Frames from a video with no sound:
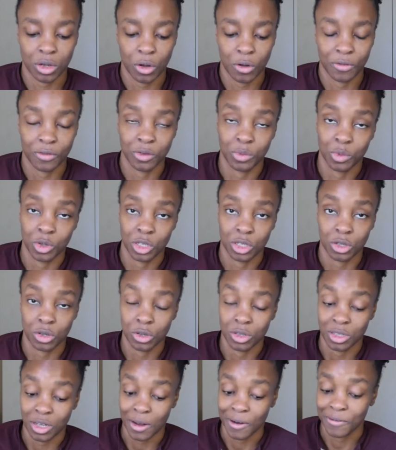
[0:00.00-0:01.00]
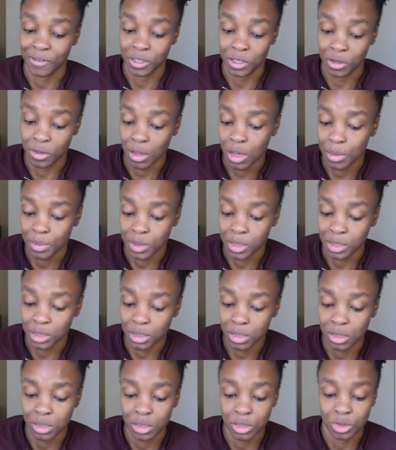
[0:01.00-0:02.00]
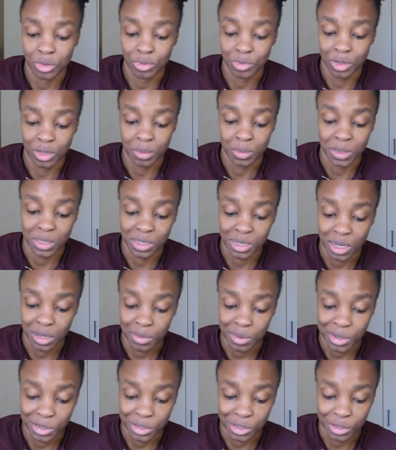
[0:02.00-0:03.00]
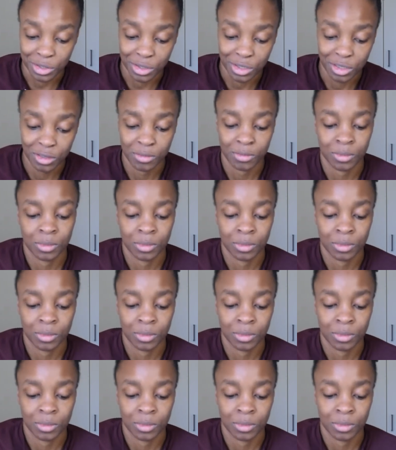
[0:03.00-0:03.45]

often work alongside physiotherapists to rehabilitate patients.